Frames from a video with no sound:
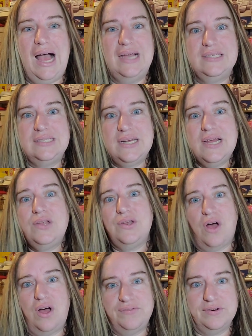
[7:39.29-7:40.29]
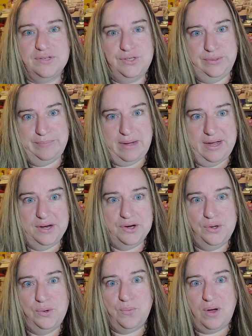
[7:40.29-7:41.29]
I sent out an offer to a
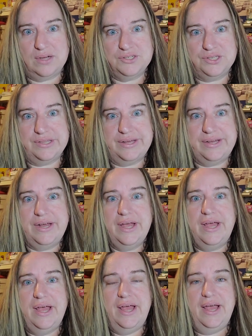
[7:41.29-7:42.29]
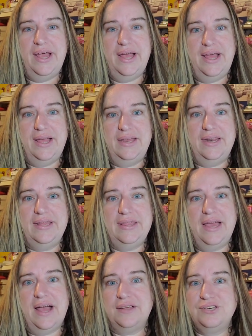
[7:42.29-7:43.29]
buyer who watched it and
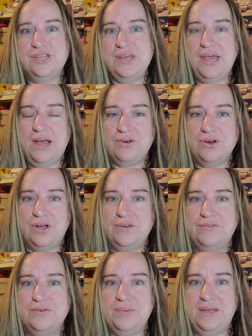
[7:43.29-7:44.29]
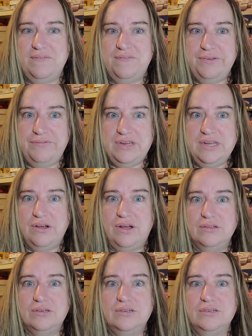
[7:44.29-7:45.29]
they actually counter offered me at
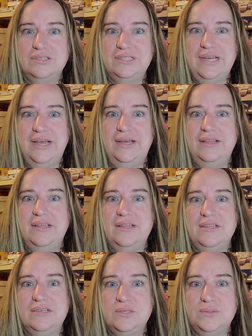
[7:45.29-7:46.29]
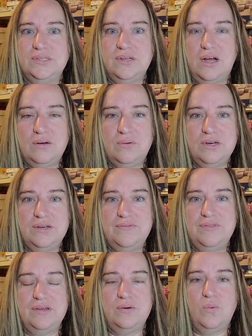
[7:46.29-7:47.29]
$50 saying that this was not one
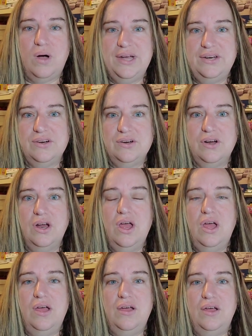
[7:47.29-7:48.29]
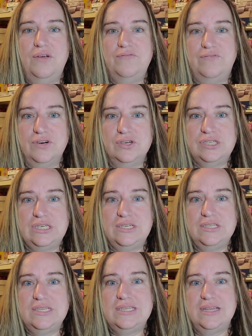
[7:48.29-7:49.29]
of the wider
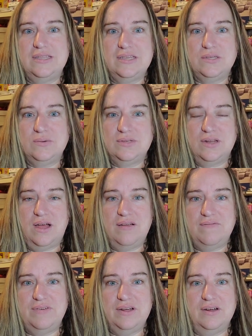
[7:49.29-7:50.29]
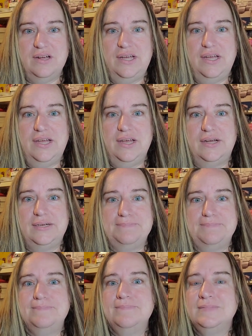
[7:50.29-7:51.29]
versions, that this was not very
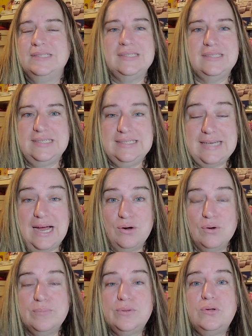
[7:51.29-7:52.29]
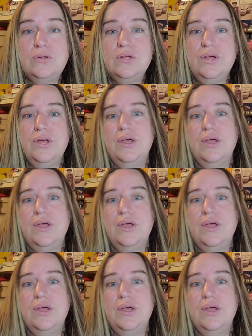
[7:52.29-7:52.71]
um, desirable